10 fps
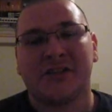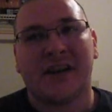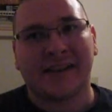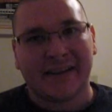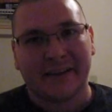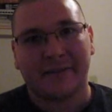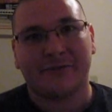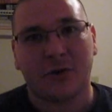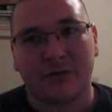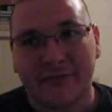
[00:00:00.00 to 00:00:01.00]
you're not going to get the
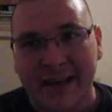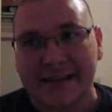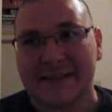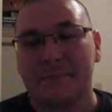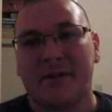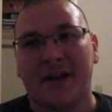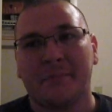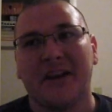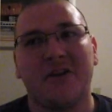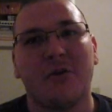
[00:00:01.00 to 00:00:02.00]
full effect, but
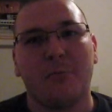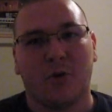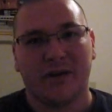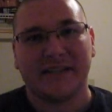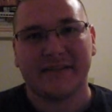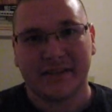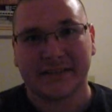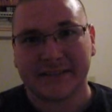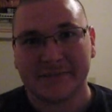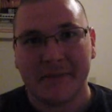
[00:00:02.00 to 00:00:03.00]
I'm going to go more into
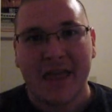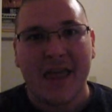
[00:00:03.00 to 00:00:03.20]
this.